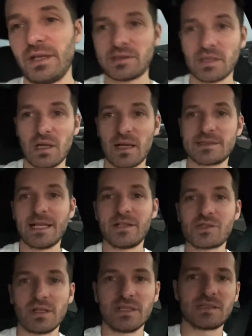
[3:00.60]
to Los
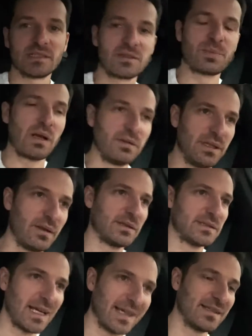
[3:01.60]
Angeles. This is probably the
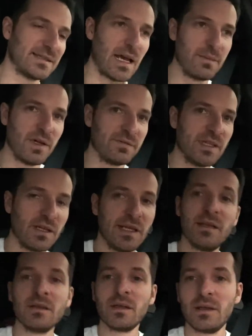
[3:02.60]
second time I've done
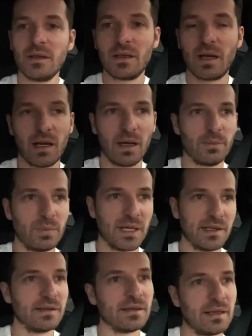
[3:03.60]
it, but